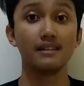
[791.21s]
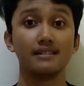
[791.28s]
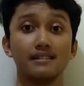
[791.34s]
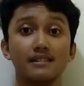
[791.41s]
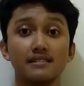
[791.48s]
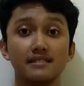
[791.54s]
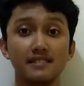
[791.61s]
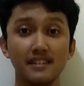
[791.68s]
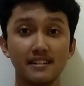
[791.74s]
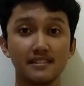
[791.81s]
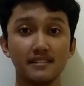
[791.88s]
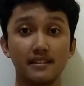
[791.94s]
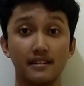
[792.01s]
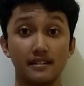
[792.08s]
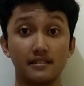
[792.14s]
The
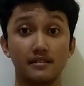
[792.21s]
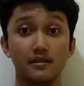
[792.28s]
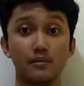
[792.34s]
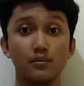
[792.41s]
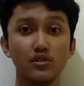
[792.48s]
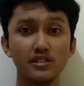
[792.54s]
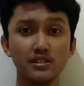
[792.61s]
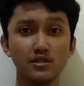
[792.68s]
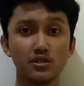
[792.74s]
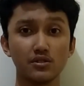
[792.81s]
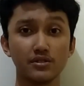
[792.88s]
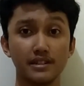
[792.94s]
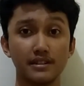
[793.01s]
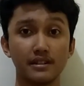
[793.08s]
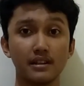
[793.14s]
sixth is
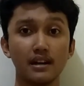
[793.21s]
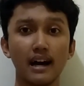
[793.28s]
monitoring.